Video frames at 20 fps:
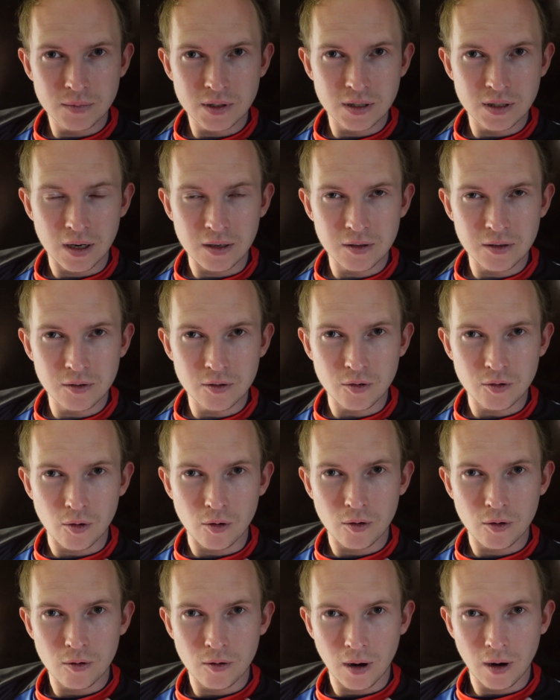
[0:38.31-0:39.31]
Jason
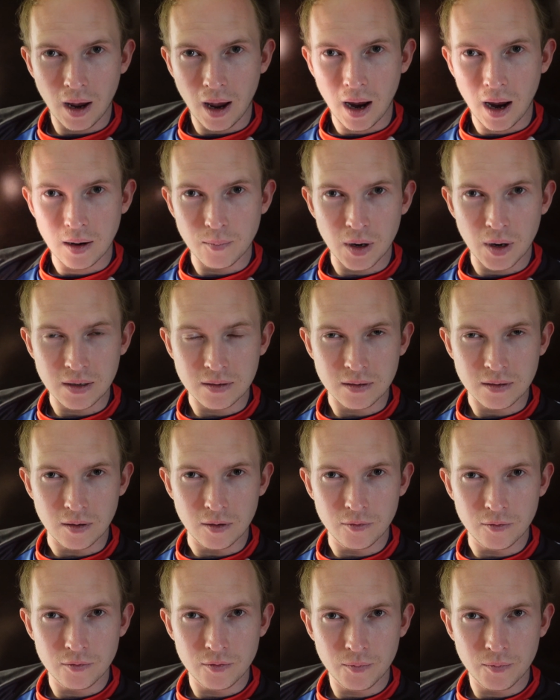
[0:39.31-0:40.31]
Sterner, and
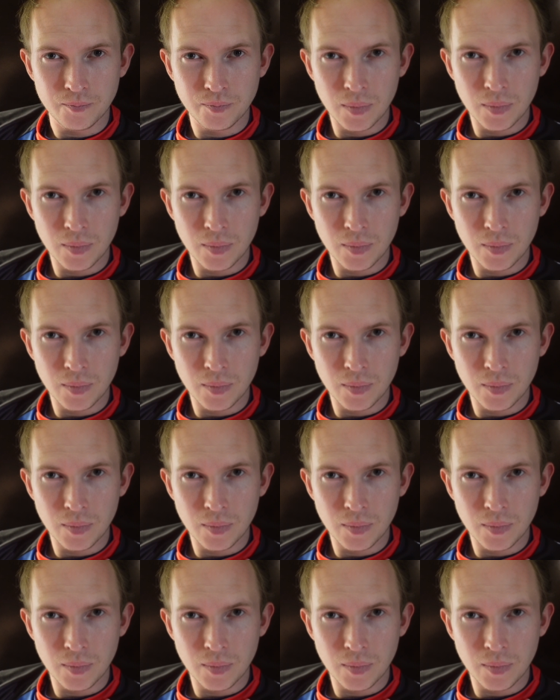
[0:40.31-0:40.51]
myself.